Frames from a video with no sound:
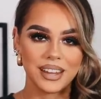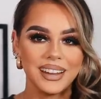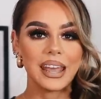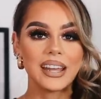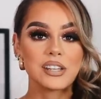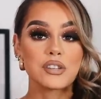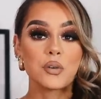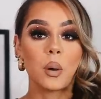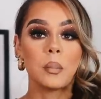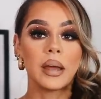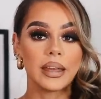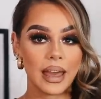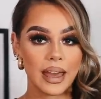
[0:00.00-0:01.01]
it does not
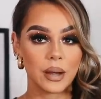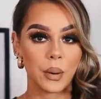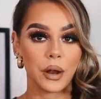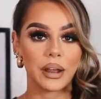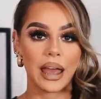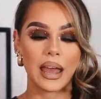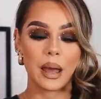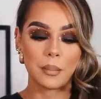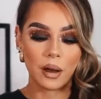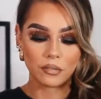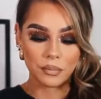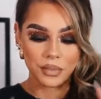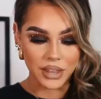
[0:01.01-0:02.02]
make it anywhere okay
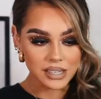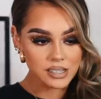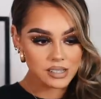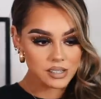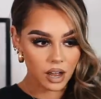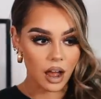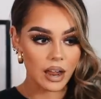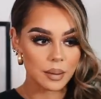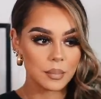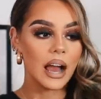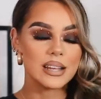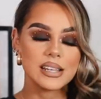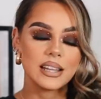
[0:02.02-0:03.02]
apart from this
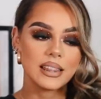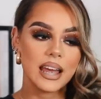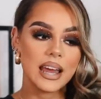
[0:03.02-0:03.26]
time I did